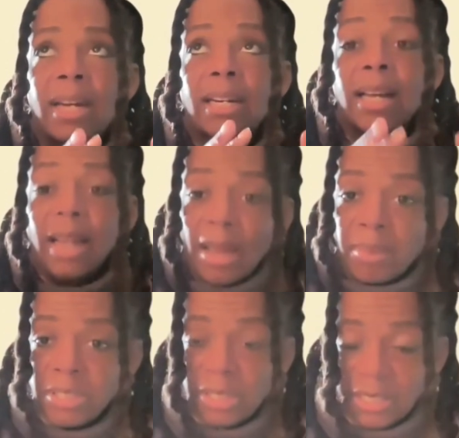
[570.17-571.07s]
and
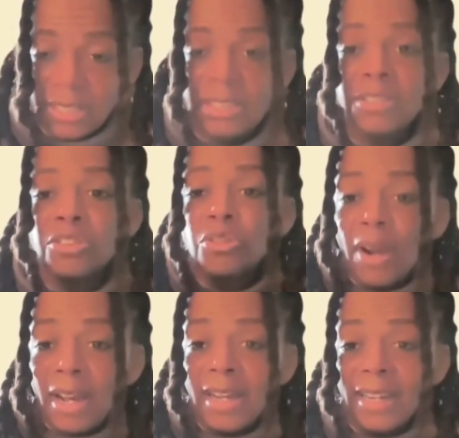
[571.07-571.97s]
climate justice is
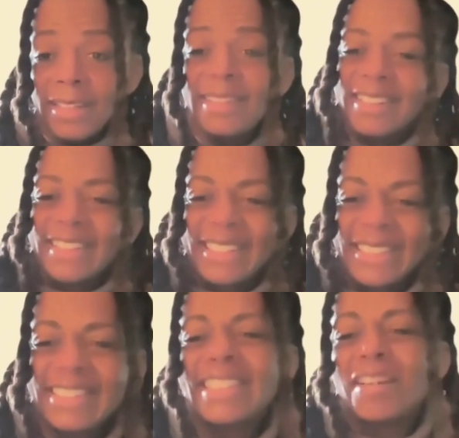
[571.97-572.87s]

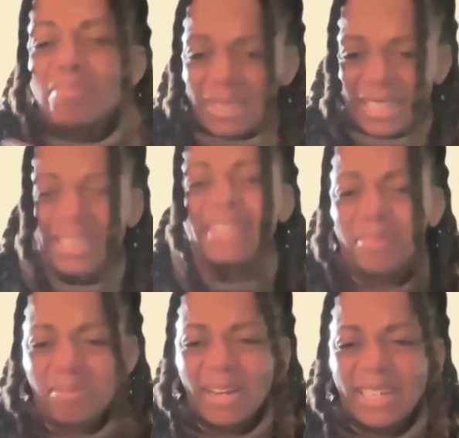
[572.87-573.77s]
attempting,
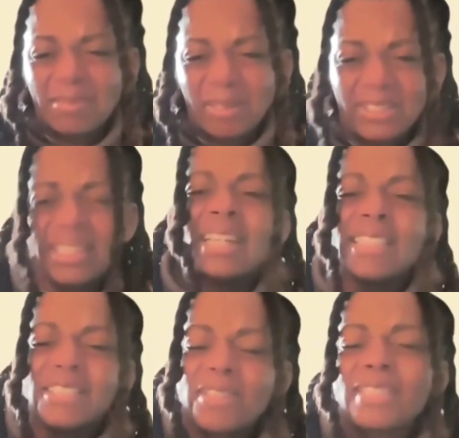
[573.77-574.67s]
from my experience,
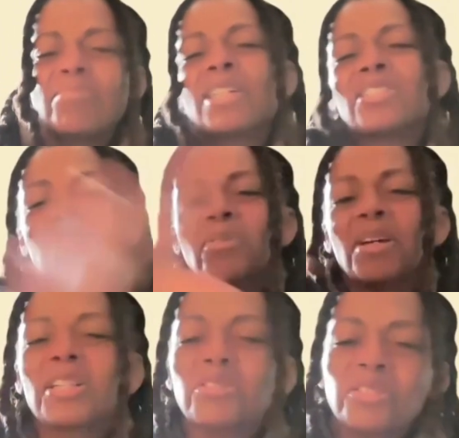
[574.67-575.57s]
to make sure that
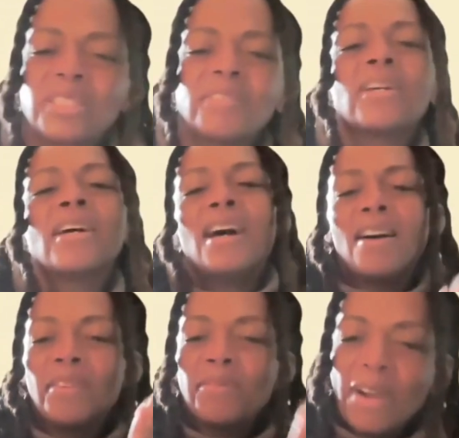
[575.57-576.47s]
we're inclusive
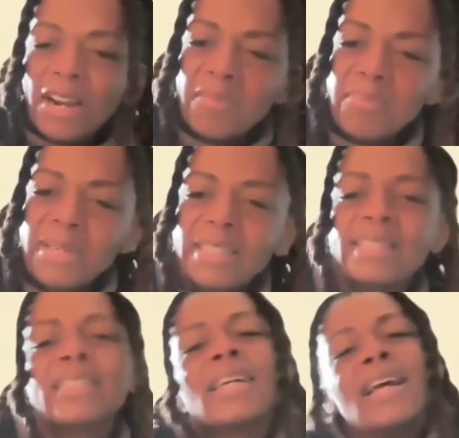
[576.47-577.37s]
of
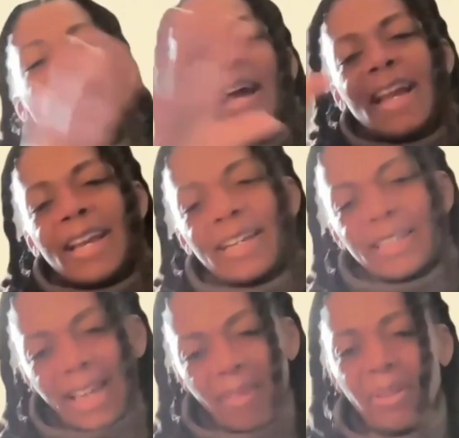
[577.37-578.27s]
environment
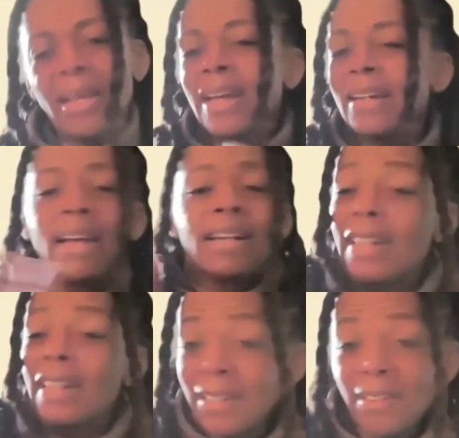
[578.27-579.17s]
and climate. I
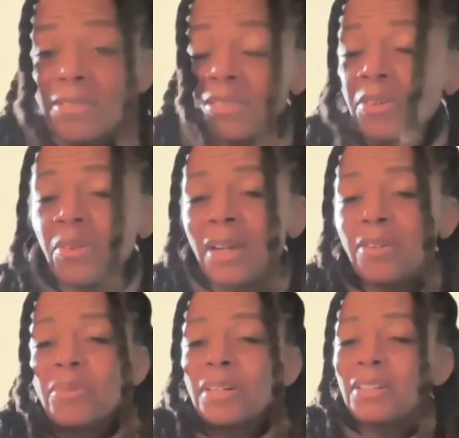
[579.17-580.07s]
don't know, I
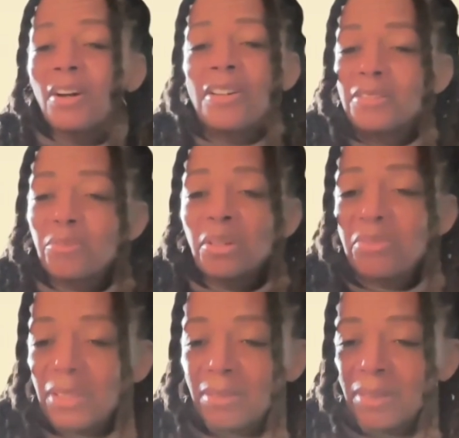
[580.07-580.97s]
don't want to cause a
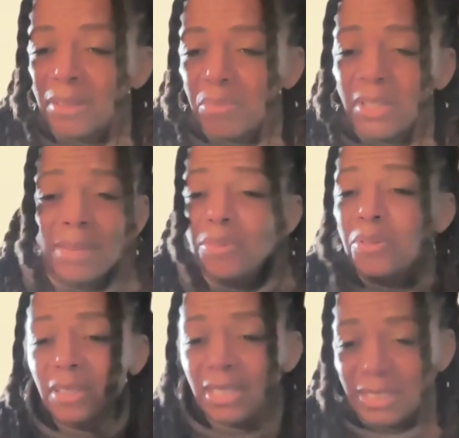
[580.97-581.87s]
rift because I'm
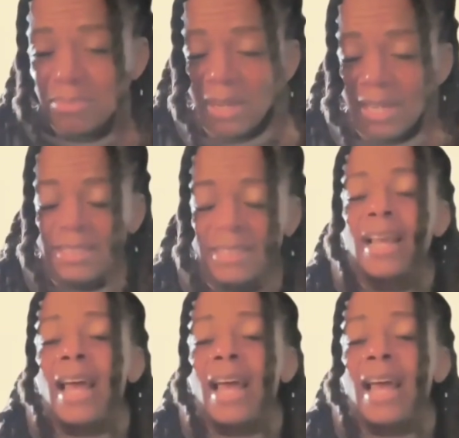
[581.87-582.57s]
new to this space.